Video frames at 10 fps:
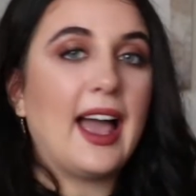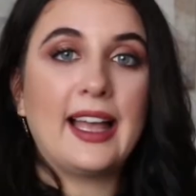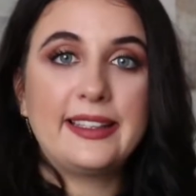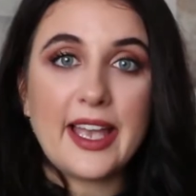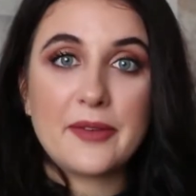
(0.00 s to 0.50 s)

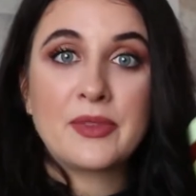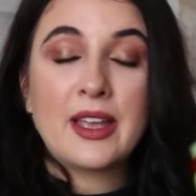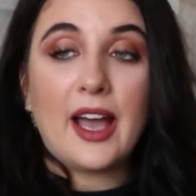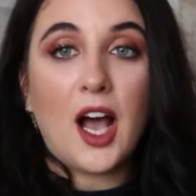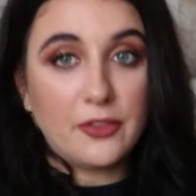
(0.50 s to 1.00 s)
And yeah,
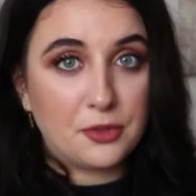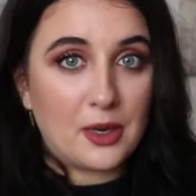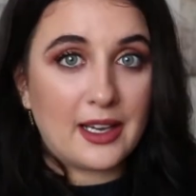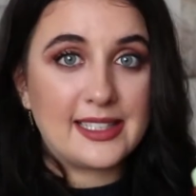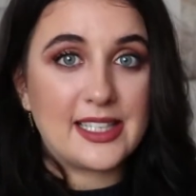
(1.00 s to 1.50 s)

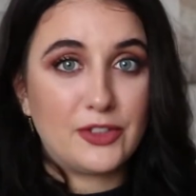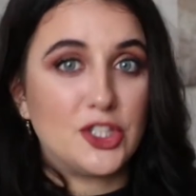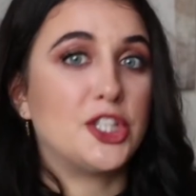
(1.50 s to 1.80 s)
otherwise if you do